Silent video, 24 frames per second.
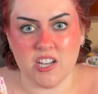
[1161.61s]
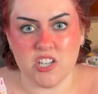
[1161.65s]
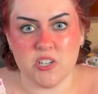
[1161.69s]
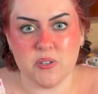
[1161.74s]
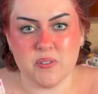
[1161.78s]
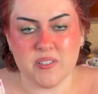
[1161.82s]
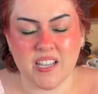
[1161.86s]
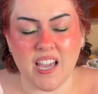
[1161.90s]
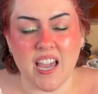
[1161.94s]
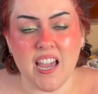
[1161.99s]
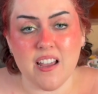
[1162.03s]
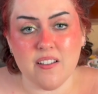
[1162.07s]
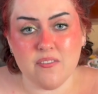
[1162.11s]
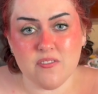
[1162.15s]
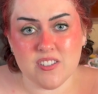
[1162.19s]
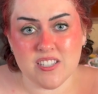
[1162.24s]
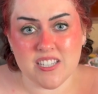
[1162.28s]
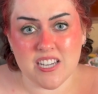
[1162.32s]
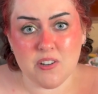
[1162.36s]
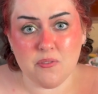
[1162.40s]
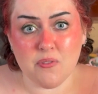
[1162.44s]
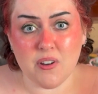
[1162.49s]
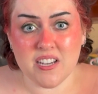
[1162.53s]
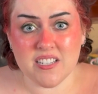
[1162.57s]
She was like, I have
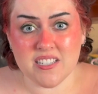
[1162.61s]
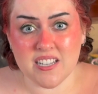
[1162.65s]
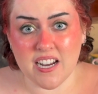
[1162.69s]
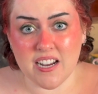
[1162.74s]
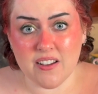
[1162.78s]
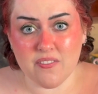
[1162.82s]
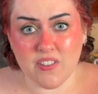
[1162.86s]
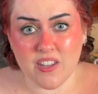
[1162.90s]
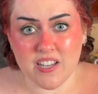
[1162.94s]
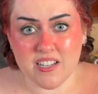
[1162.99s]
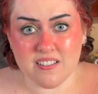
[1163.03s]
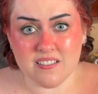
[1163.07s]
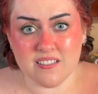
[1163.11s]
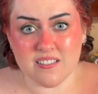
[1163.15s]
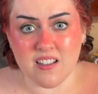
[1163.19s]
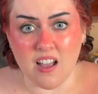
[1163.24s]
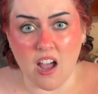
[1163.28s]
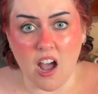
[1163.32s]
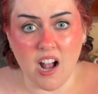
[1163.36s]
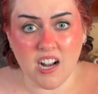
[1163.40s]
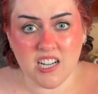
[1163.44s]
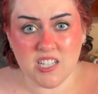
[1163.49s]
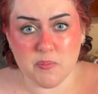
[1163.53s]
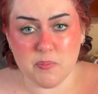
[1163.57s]
stingrays and I have like
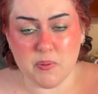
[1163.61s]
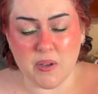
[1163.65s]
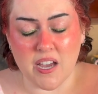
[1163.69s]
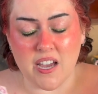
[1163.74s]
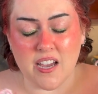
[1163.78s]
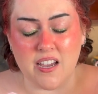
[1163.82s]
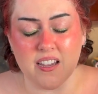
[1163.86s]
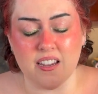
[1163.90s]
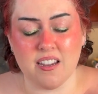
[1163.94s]
octopi.